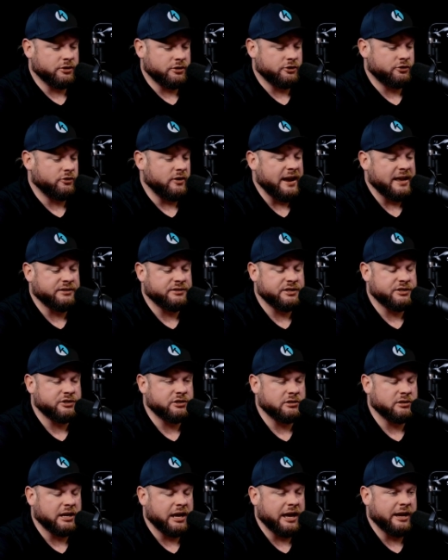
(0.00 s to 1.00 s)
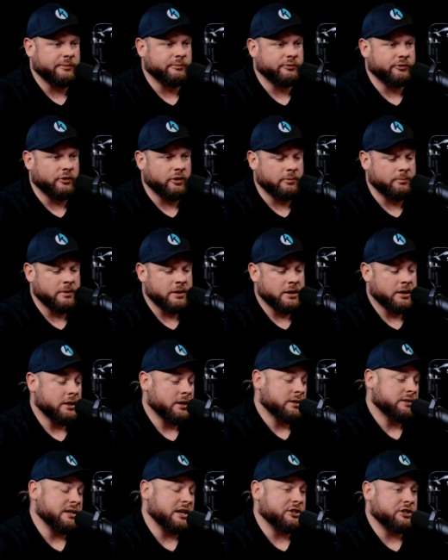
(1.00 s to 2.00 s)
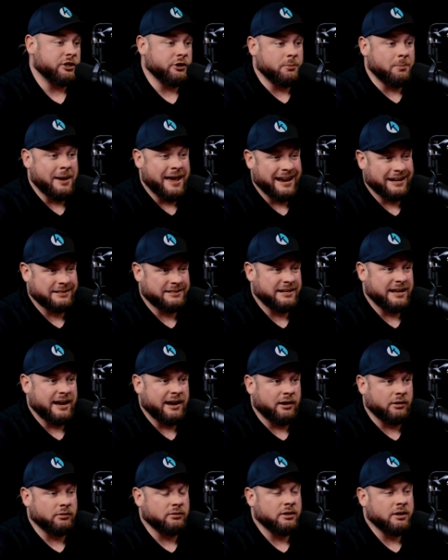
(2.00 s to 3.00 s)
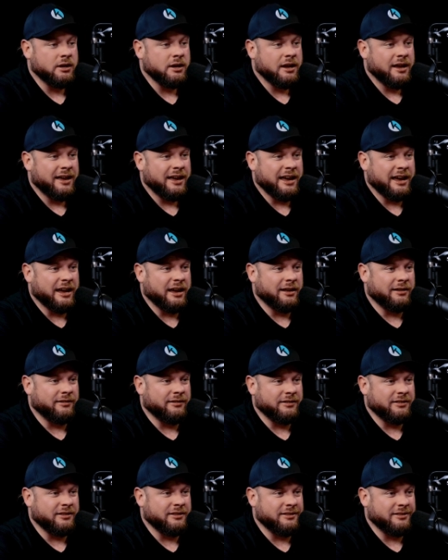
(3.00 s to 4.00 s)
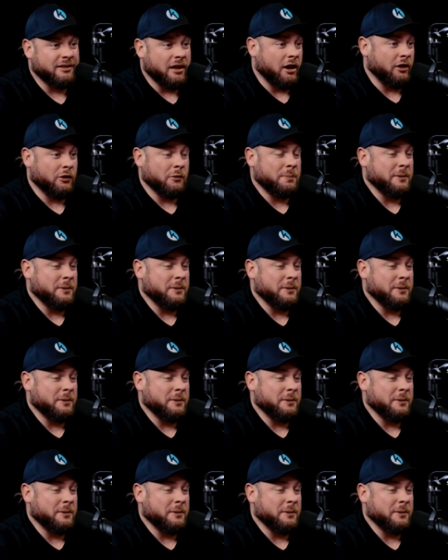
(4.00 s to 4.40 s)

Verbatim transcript: the transition came from essentially maxed out and other